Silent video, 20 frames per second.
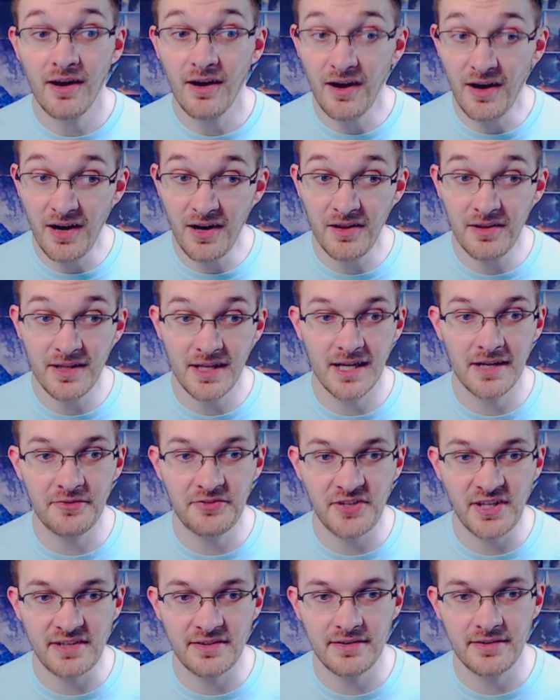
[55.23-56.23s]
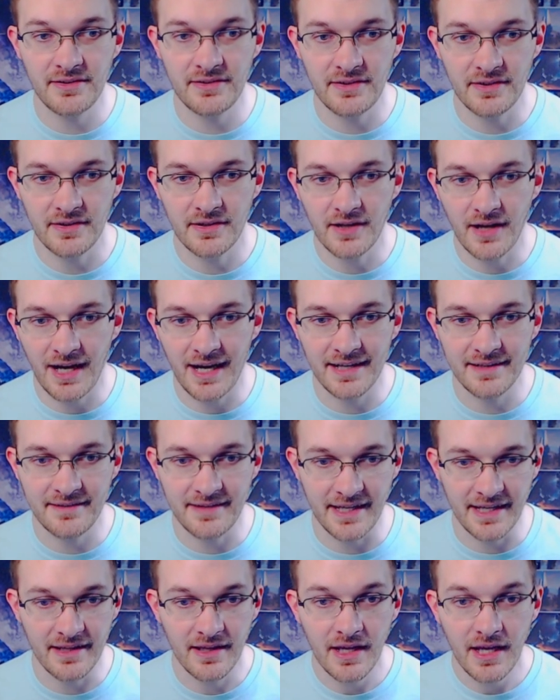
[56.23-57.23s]
all of Season's
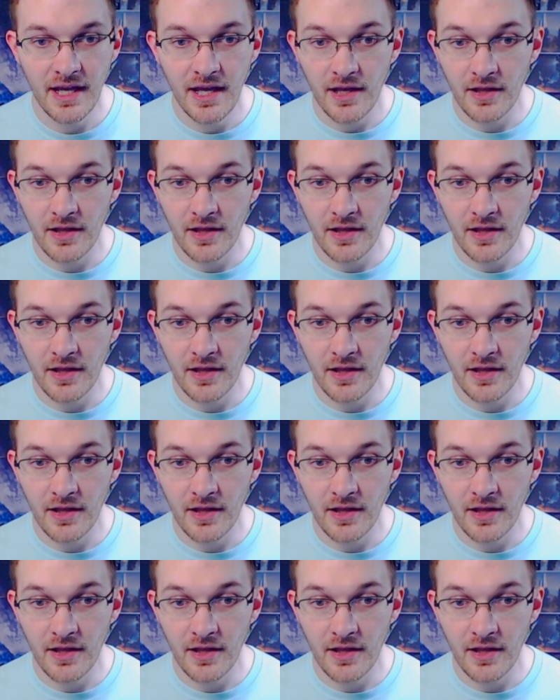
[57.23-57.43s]
content.